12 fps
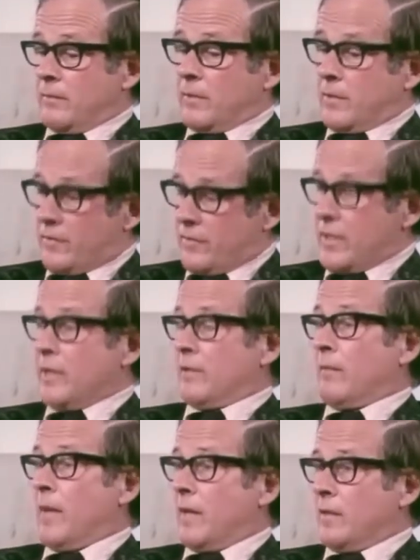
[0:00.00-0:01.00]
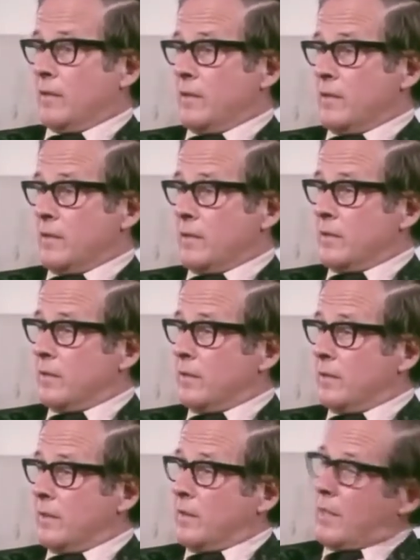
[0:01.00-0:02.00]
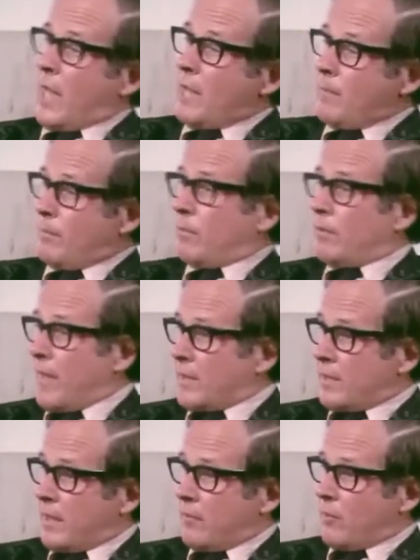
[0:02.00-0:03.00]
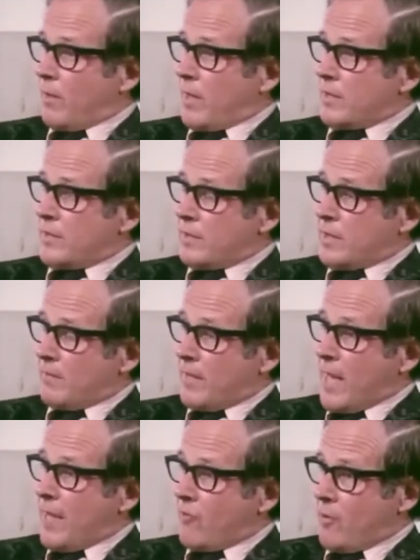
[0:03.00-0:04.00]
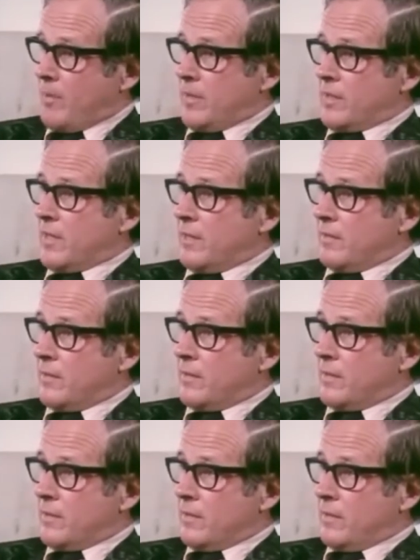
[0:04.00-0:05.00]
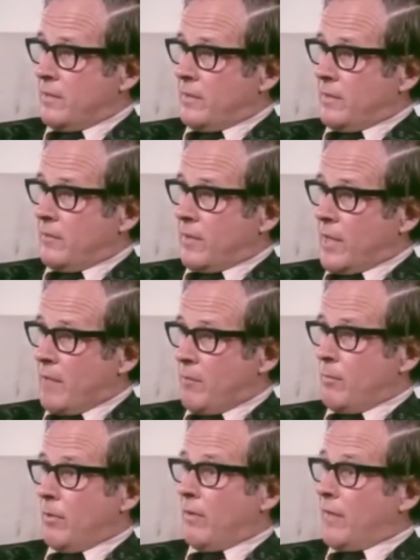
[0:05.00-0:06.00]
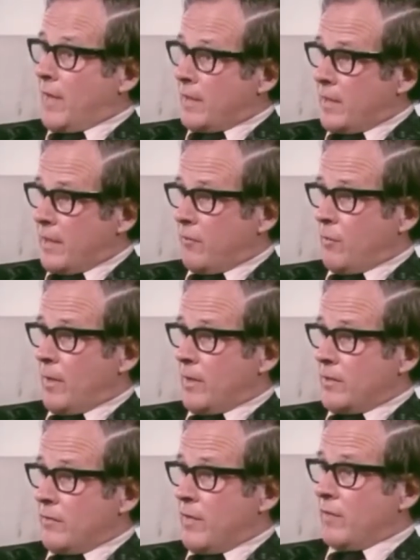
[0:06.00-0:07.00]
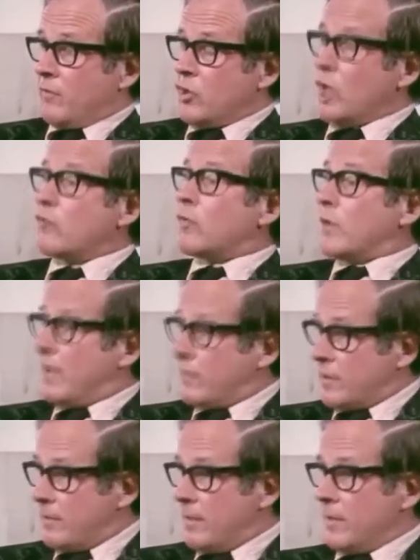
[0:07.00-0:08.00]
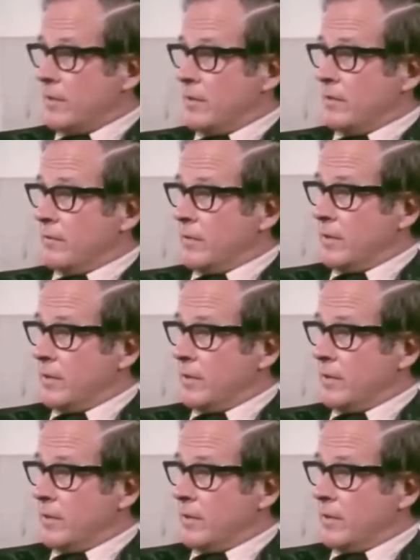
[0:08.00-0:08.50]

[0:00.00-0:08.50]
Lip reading: because the second man is incapable of acting otherwise in some narrower sense of incapable of acting otherwise than the general inevitability of the